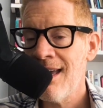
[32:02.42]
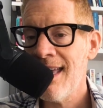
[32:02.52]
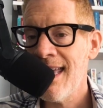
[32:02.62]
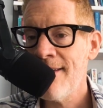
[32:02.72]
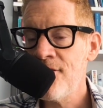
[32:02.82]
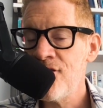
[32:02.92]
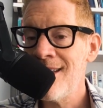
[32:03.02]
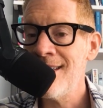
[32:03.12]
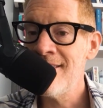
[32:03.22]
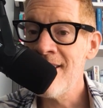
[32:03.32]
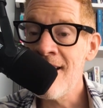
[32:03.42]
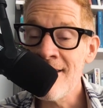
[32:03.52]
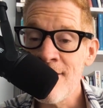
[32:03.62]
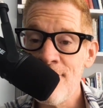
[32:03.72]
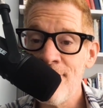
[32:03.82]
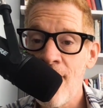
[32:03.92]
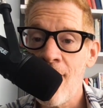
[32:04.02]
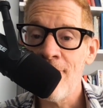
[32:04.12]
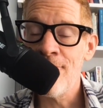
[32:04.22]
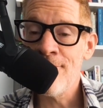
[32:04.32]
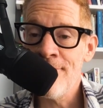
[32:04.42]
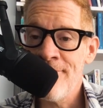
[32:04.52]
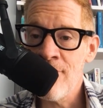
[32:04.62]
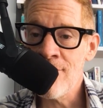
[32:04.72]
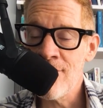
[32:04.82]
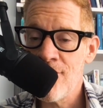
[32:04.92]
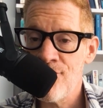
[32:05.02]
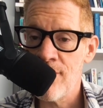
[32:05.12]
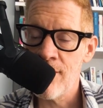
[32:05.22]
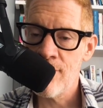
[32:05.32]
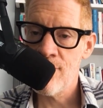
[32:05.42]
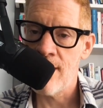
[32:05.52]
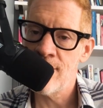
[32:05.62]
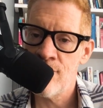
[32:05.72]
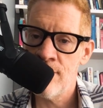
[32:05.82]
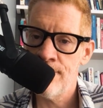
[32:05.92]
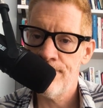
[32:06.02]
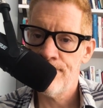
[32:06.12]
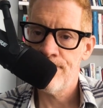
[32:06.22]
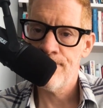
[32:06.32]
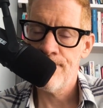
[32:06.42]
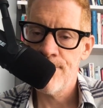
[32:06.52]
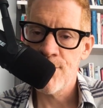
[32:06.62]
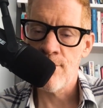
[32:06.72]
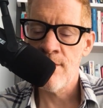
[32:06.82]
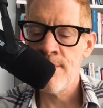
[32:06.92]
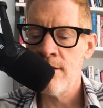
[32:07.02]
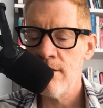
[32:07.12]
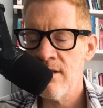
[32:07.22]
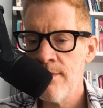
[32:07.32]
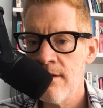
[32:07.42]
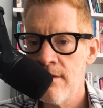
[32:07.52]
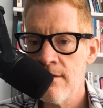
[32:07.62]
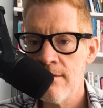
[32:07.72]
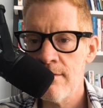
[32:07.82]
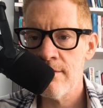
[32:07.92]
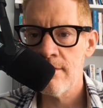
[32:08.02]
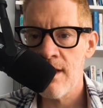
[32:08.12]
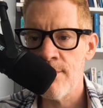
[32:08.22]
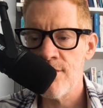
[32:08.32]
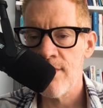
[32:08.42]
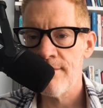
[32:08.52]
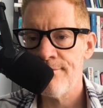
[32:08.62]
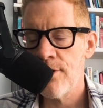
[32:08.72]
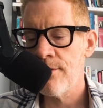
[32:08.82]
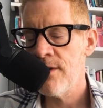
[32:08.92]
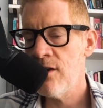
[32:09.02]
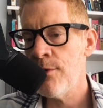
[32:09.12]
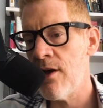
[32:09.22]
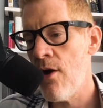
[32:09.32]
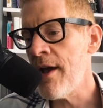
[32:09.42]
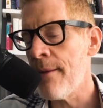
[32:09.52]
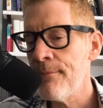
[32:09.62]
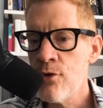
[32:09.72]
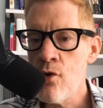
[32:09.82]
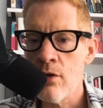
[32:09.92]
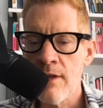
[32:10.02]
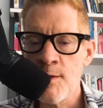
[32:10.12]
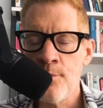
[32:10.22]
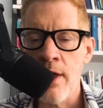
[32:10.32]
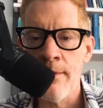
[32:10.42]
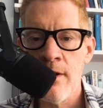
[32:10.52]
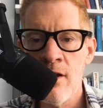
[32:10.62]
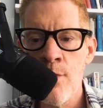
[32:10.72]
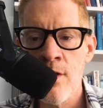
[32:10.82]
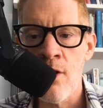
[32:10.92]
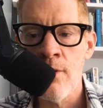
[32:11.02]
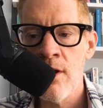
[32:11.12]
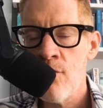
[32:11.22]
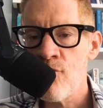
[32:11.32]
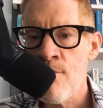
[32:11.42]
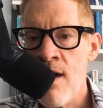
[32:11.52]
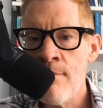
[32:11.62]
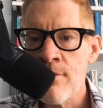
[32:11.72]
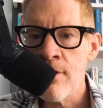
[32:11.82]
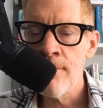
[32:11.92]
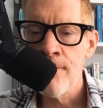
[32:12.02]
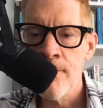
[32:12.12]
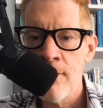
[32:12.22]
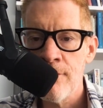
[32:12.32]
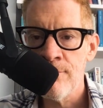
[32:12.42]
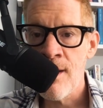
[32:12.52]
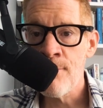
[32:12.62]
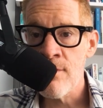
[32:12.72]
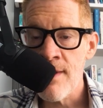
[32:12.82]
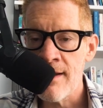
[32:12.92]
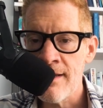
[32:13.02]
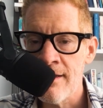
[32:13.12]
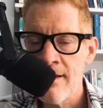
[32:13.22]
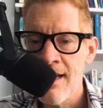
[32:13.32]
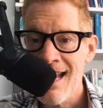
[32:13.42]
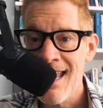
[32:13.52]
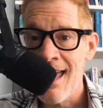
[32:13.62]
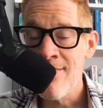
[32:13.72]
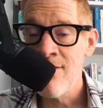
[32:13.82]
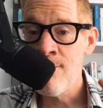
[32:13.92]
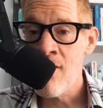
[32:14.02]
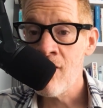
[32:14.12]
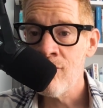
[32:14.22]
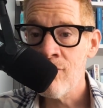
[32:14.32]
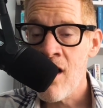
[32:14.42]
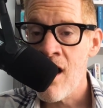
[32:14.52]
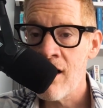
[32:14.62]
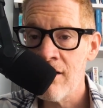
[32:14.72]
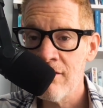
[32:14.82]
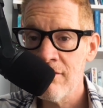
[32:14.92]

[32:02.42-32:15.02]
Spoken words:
if she doesn't fall for the first trick question. So let me demonstrate it for you. Here we go. Okay, cool. Let's play. Here we go. Remember, Amanda, get them all wrong.